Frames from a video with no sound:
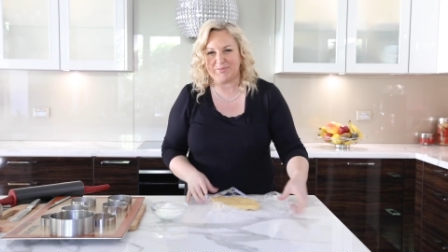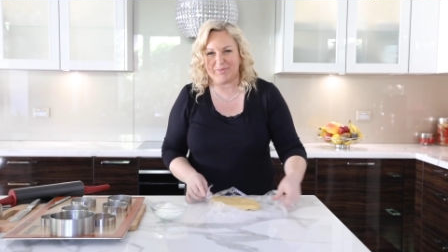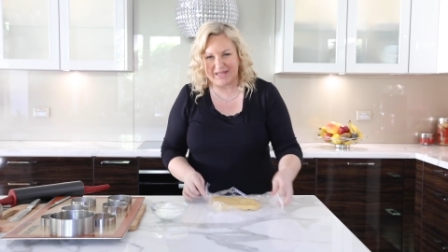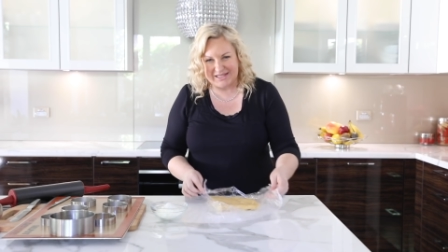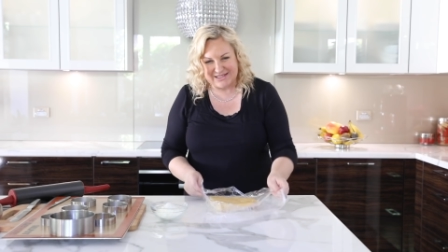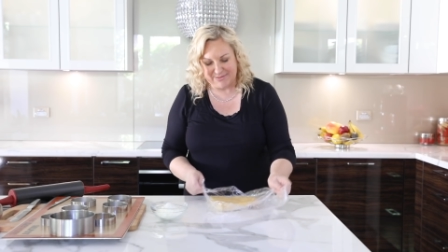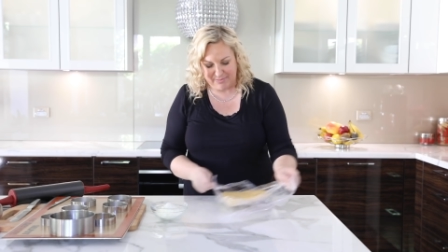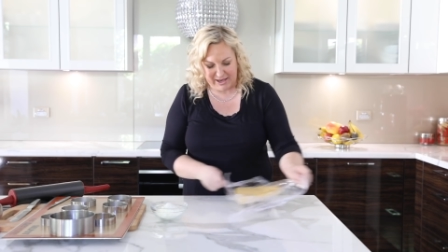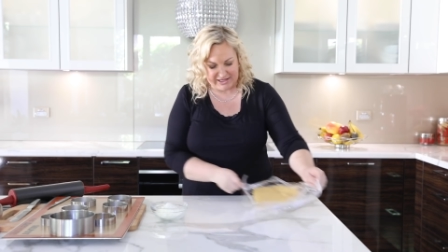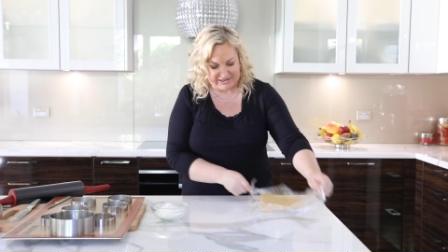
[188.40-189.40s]
place it
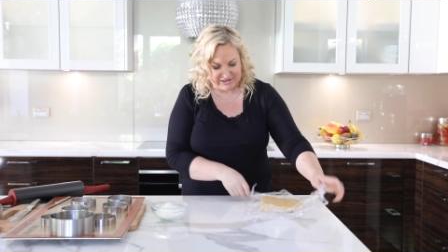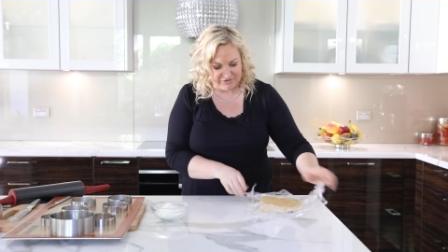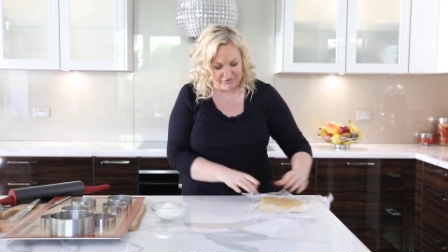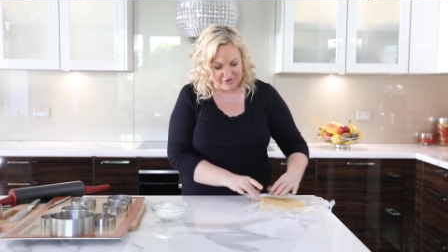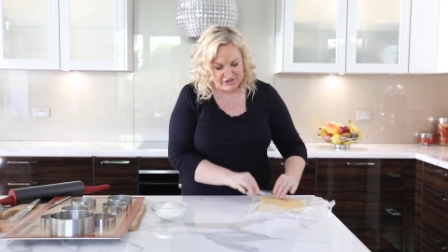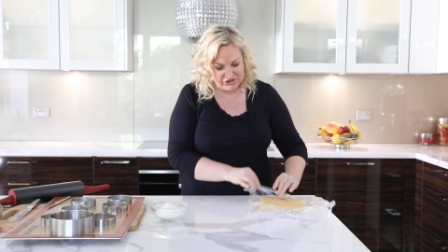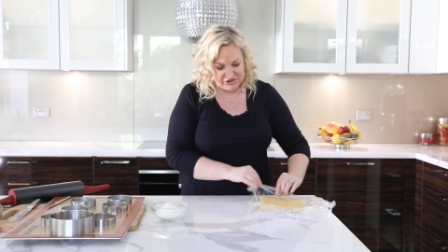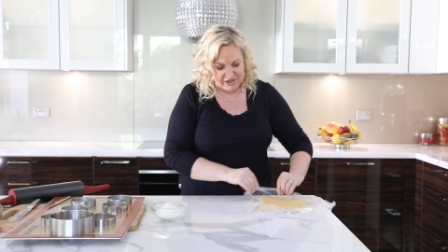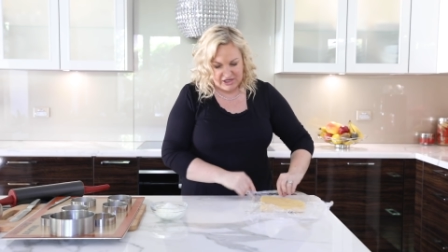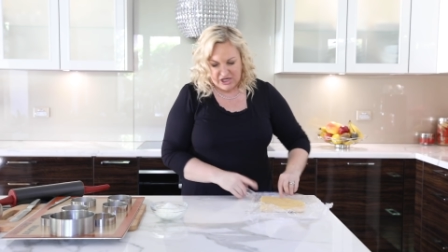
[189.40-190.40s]
back into the
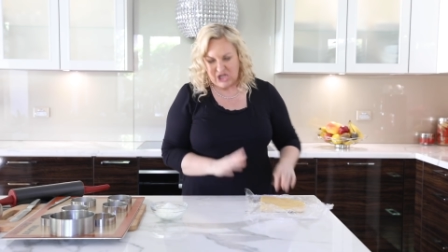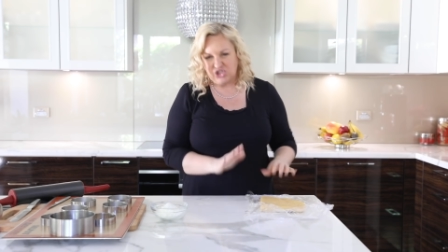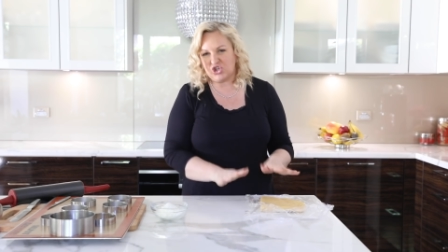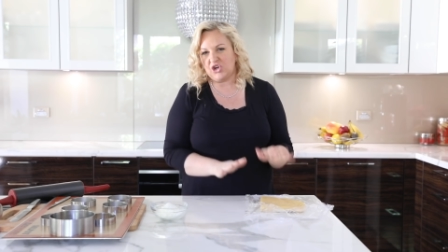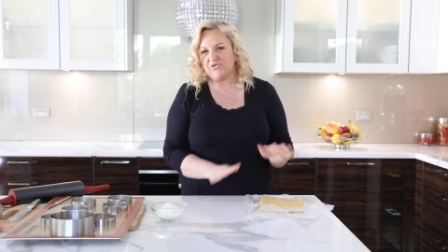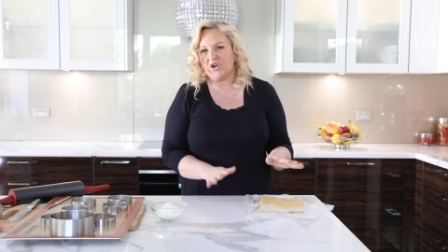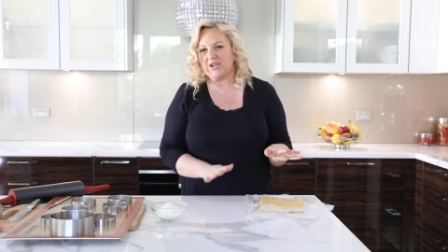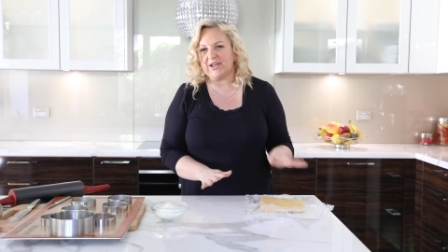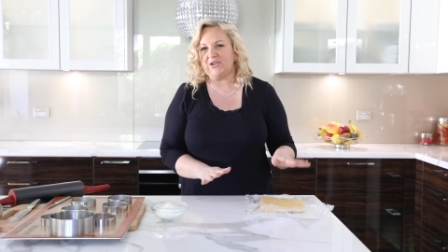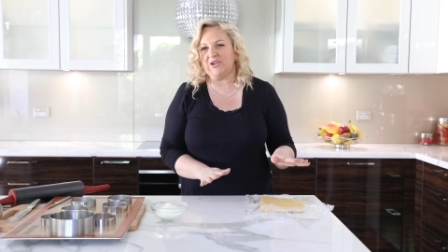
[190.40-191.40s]
fridge, and don't roll
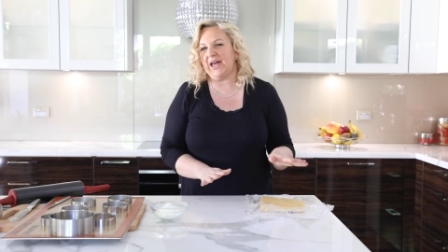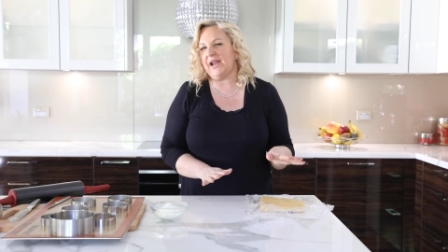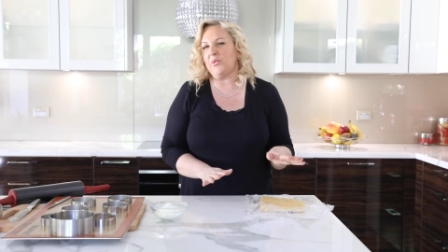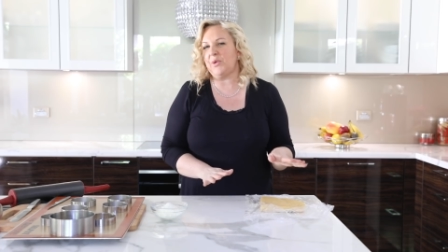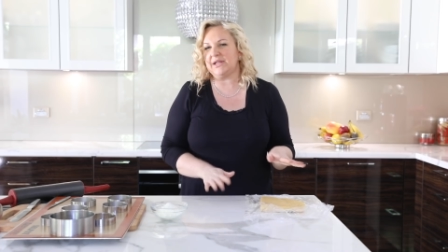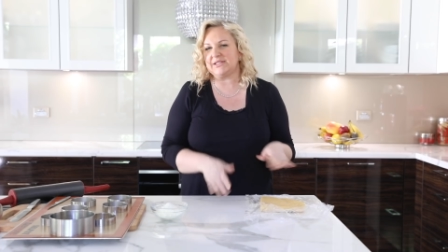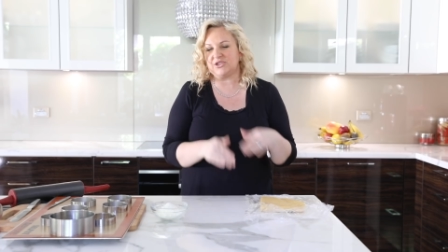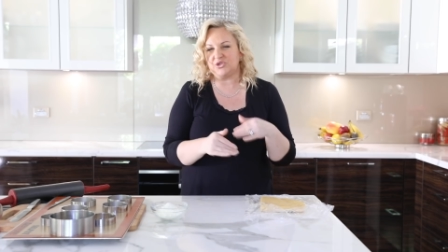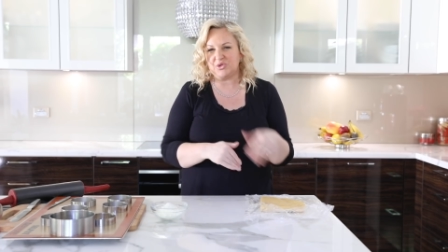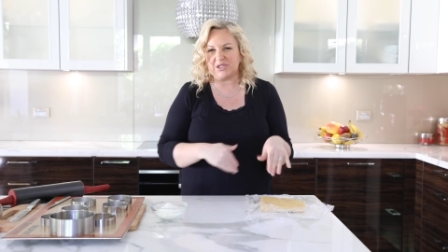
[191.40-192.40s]
it all out at once. So
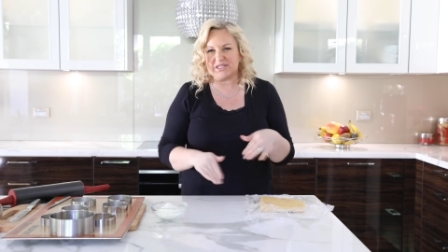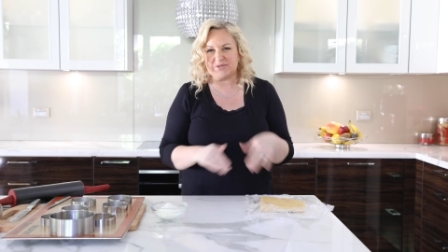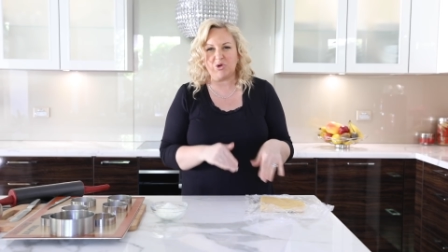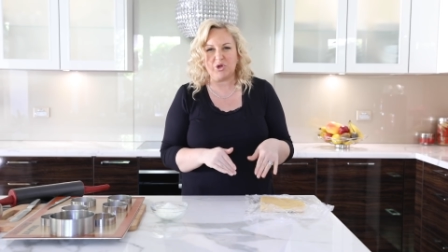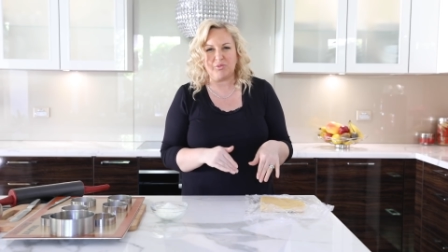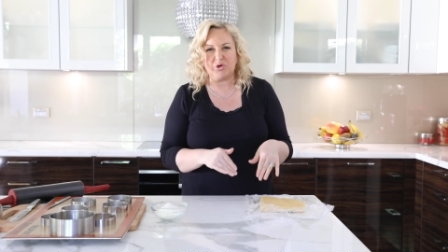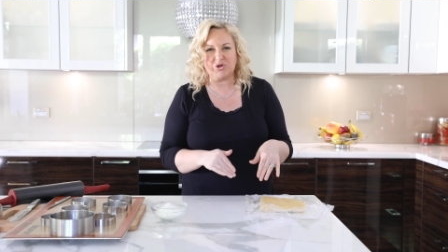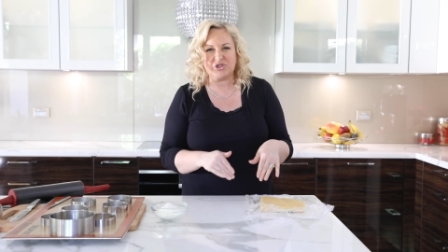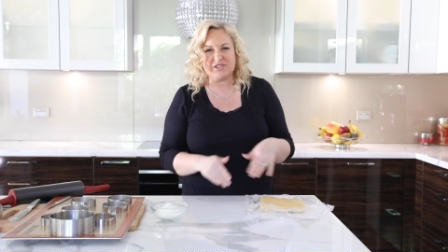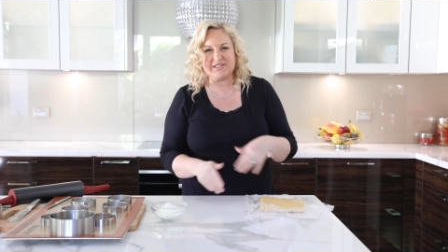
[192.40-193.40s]
do it in smaller
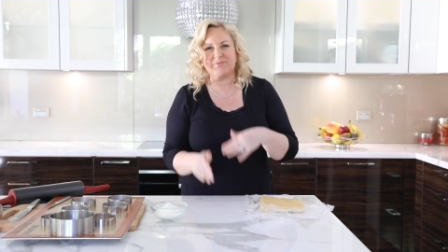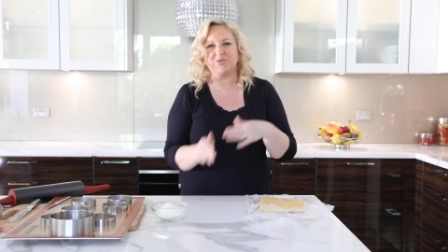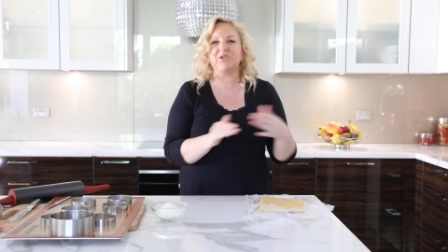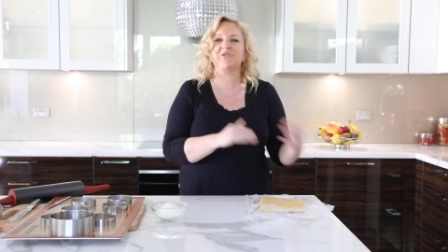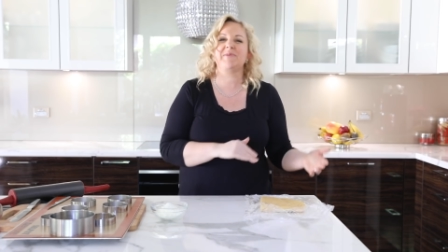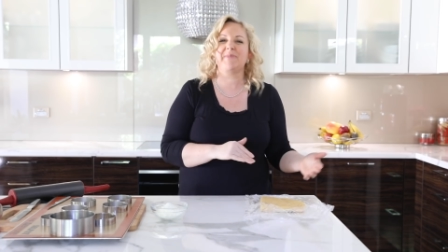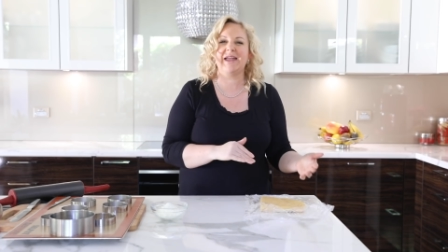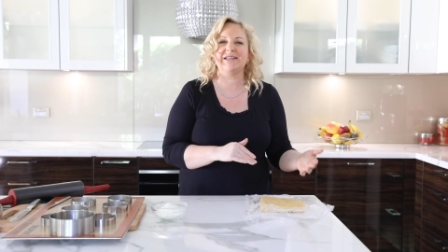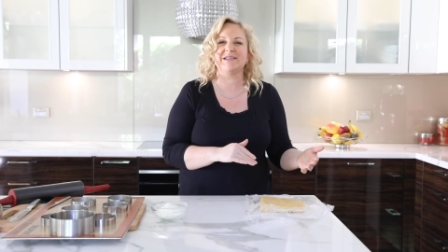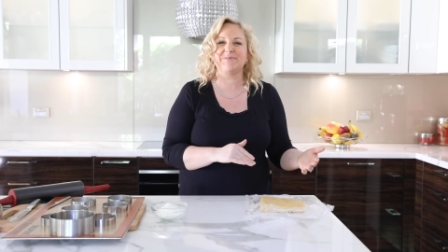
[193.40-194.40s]
portions and put the
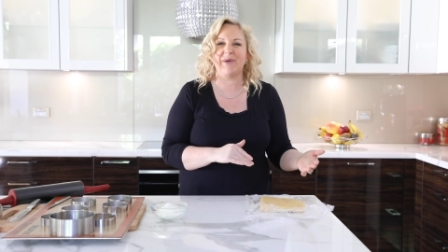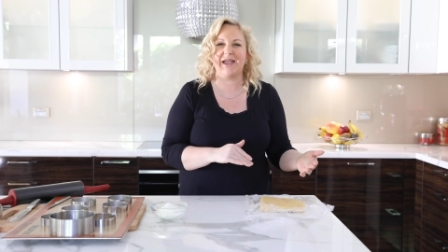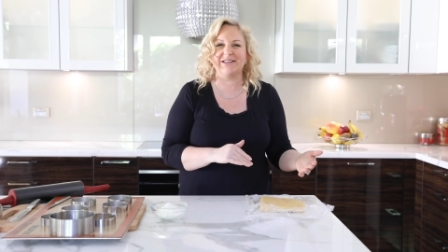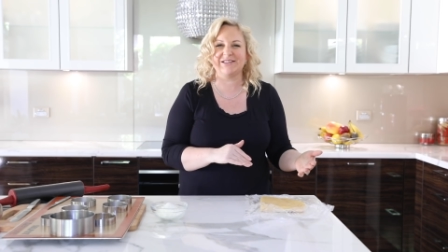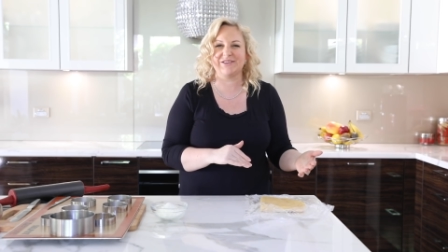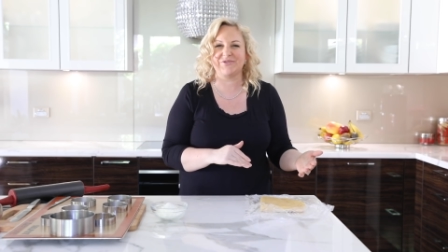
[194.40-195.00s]
remainder back into the